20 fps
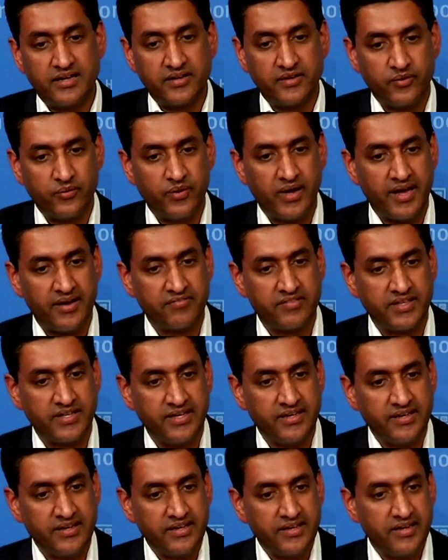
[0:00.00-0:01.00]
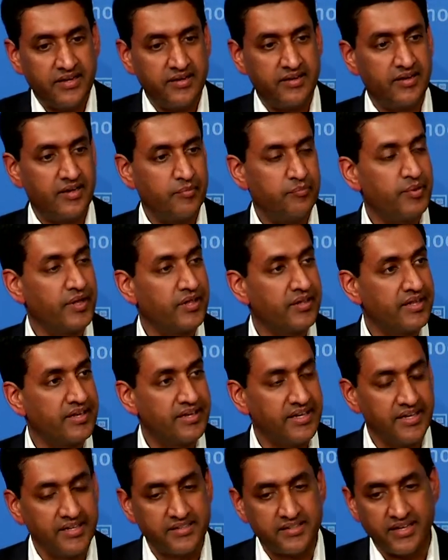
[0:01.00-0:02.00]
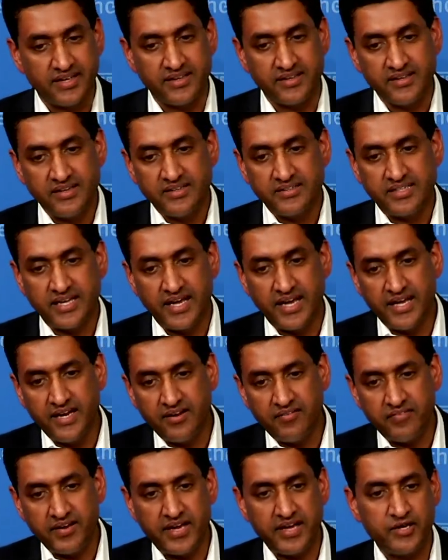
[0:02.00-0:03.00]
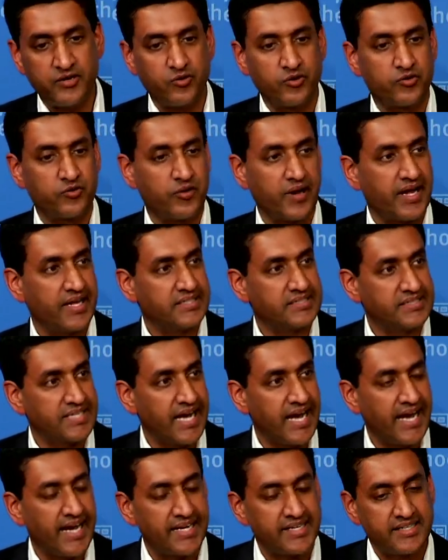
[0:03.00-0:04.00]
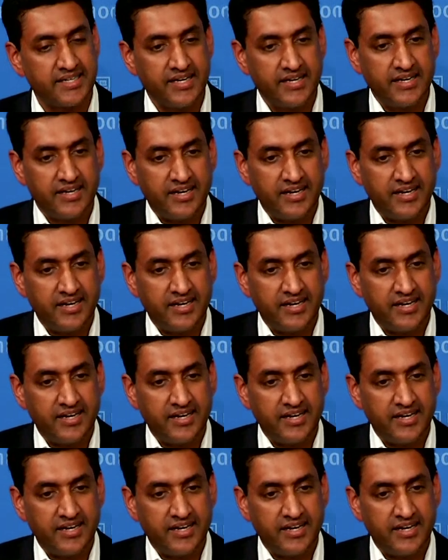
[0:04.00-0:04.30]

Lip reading: you have the ability to innovate or transact